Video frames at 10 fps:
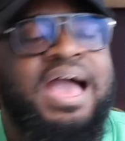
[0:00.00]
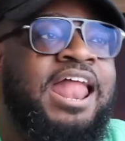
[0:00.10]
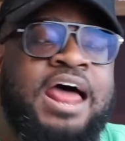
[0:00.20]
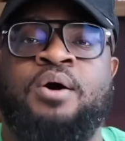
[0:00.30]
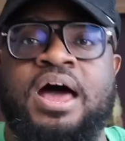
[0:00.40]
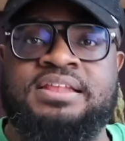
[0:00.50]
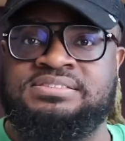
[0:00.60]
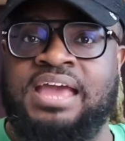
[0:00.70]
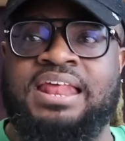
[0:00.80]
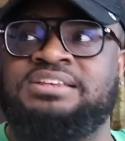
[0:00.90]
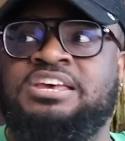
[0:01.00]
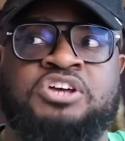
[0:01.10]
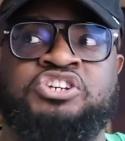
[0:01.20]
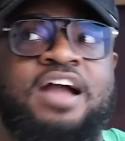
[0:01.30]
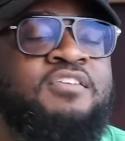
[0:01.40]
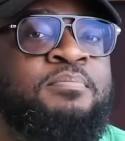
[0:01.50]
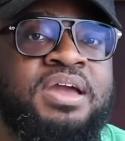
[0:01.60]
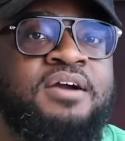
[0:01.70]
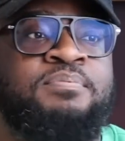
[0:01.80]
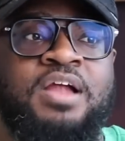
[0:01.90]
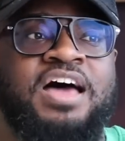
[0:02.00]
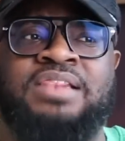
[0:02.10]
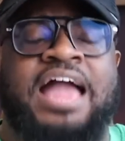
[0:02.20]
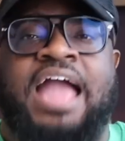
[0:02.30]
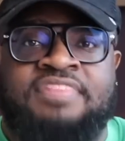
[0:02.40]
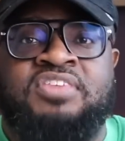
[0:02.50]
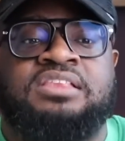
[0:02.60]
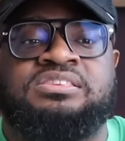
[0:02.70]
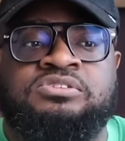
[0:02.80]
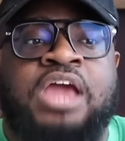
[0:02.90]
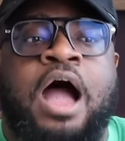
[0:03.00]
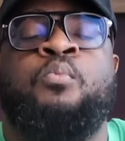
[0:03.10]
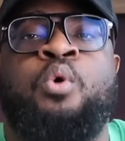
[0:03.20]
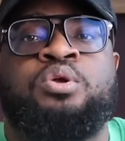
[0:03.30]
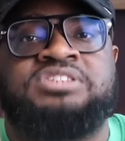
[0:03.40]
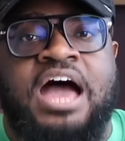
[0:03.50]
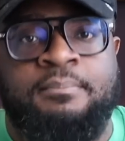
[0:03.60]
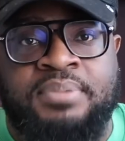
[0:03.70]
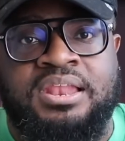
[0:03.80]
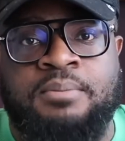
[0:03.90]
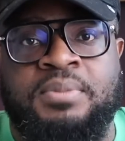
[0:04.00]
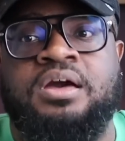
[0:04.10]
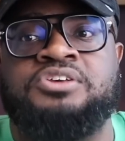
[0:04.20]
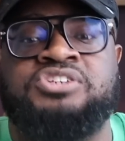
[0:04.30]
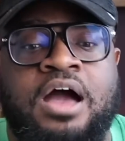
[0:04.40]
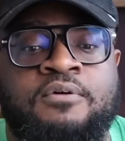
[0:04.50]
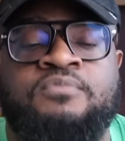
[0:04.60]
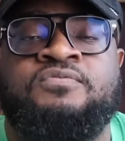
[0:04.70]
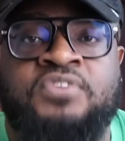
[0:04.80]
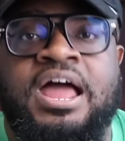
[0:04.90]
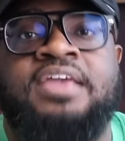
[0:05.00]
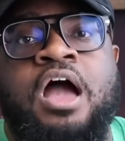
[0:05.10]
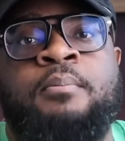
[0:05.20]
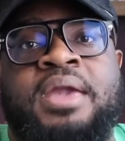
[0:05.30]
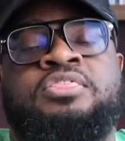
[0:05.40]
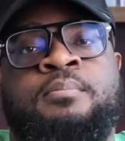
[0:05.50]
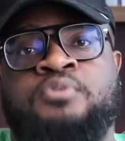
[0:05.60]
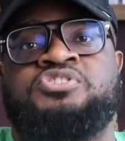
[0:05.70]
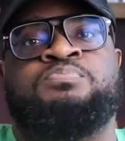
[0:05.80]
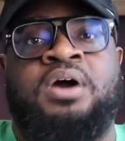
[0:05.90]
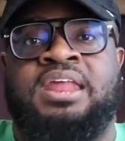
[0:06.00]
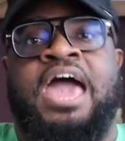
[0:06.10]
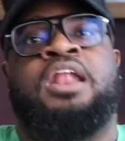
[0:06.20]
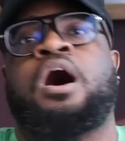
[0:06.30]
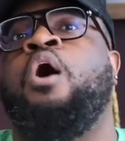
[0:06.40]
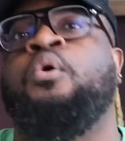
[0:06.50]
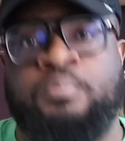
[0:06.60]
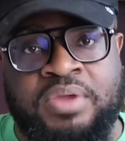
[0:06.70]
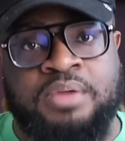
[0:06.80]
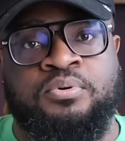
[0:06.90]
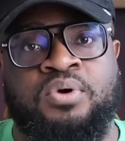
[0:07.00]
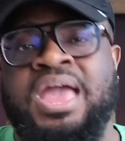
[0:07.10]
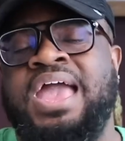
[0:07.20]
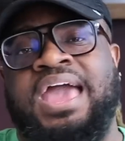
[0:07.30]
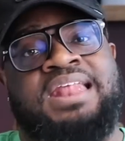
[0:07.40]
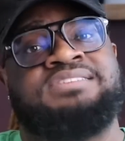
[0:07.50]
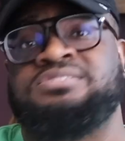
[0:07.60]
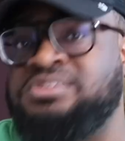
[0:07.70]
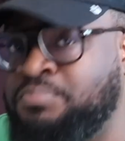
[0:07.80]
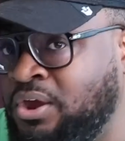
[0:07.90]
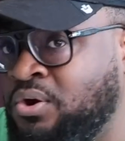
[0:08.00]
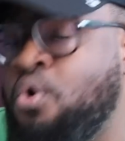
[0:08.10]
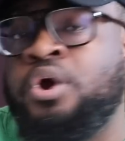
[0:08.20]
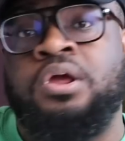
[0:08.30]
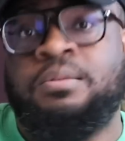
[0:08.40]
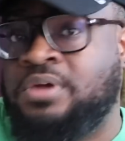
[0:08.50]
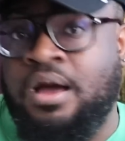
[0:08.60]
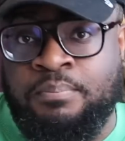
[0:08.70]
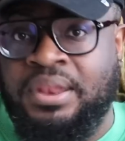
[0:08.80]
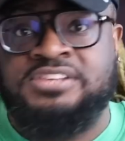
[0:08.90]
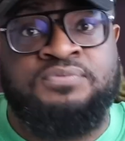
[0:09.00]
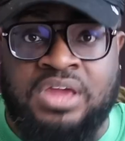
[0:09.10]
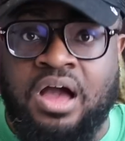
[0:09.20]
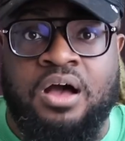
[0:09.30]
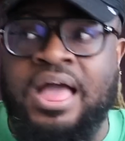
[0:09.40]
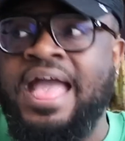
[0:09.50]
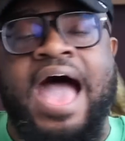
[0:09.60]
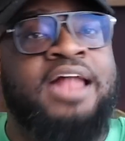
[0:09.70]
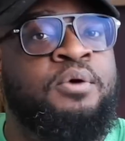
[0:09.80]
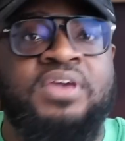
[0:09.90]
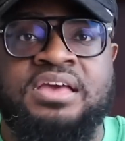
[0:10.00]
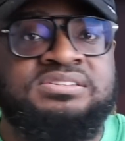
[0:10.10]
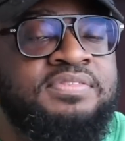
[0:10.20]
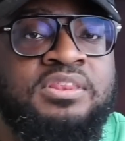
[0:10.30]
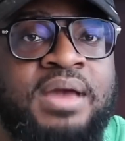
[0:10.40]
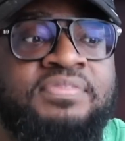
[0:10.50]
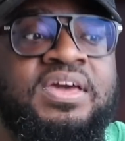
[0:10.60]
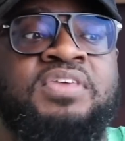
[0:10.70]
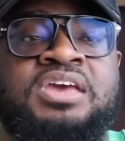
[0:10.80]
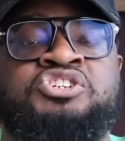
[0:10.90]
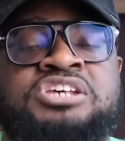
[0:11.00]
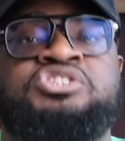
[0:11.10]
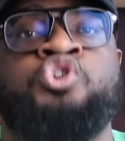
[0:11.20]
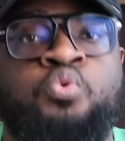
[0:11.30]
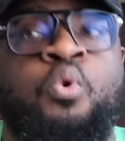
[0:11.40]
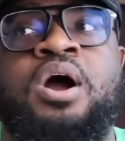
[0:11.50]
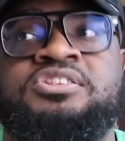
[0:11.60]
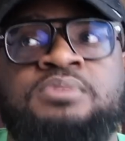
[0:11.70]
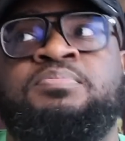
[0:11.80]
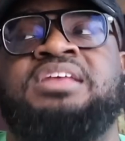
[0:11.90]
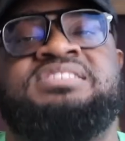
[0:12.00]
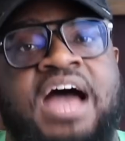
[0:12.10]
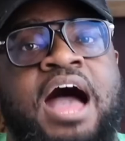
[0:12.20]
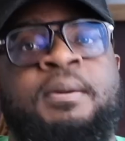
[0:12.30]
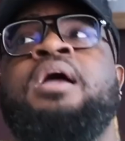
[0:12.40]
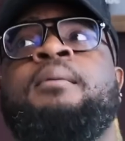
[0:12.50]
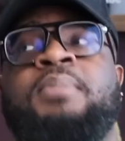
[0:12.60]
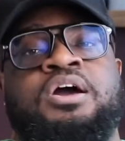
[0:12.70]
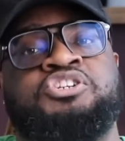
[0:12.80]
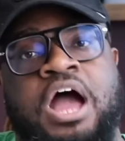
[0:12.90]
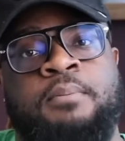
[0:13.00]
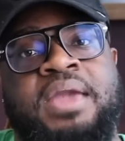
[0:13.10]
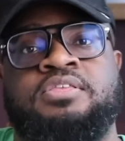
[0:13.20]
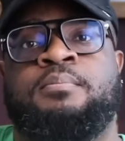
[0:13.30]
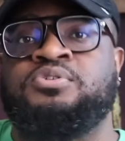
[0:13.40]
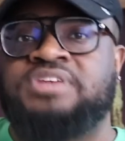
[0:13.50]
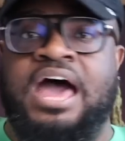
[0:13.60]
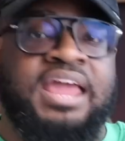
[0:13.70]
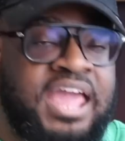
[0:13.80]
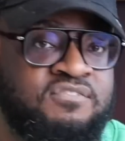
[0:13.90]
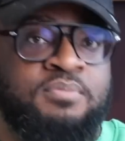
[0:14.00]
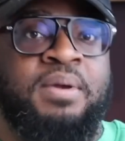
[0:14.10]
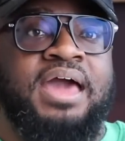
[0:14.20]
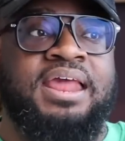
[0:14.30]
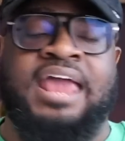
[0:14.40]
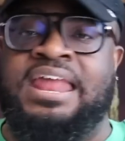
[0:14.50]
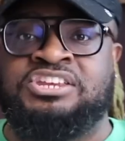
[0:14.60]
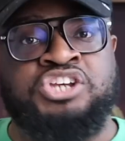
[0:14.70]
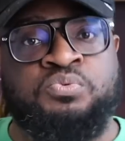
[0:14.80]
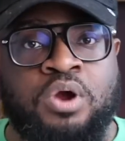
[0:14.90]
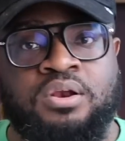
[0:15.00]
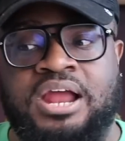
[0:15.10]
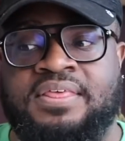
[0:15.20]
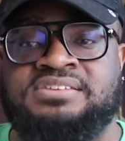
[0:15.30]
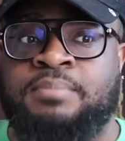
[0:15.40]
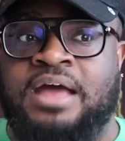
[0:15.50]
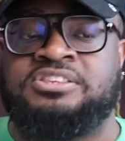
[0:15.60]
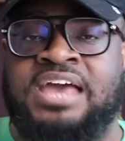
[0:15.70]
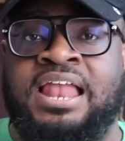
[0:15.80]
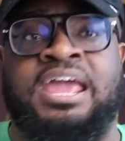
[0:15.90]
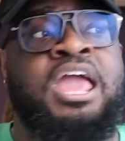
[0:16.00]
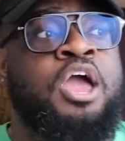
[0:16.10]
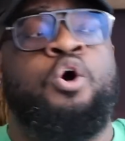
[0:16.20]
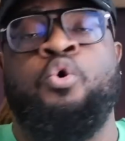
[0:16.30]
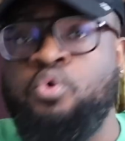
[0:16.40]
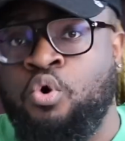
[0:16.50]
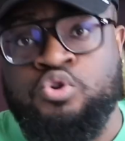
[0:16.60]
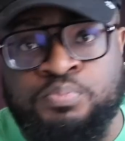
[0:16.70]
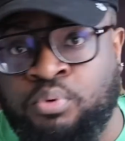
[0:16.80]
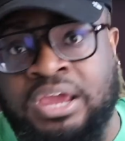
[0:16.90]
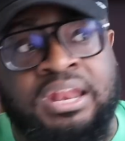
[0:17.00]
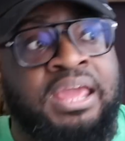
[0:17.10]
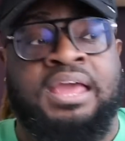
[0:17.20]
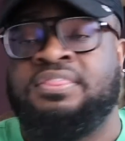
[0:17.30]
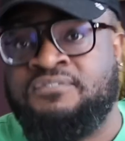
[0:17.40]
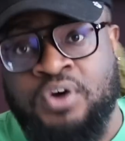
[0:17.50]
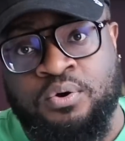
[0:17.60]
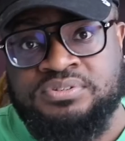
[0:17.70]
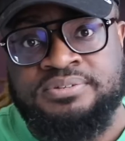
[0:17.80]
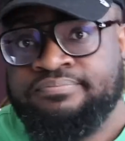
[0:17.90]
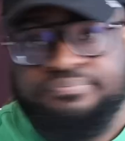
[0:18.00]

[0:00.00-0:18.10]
And I don't understand it. Just because y'all have a bigger plot, like, I think y'all want top billing because y'all feel like y'all make the most money out of all the people. And it's a superiority complex for y'all. I don't think it's nothing about that. I think it's just you want to be top because y'all make the most out of everybody. And it shouldn't work like this about talent or who's bringing in the folks.